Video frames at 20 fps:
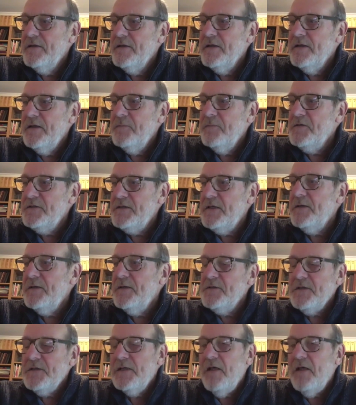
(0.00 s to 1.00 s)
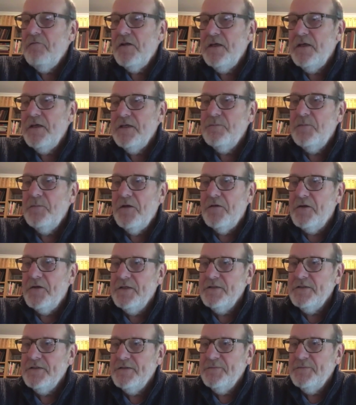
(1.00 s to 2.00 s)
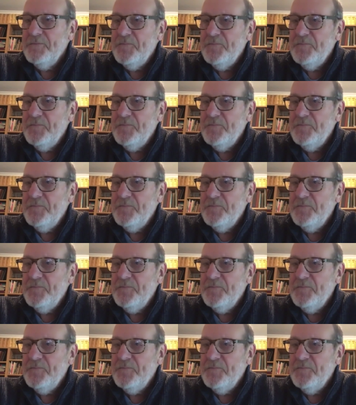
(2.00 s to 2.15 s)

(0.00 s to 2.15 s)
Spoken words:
was a lovely experience.